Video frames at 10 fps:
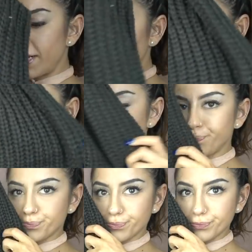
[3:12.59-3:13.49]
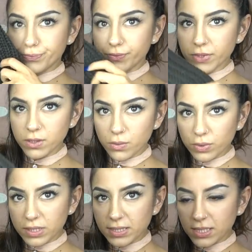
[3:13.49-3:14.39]
right here
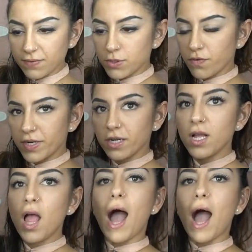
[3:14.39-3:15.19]
with the sleeves over here.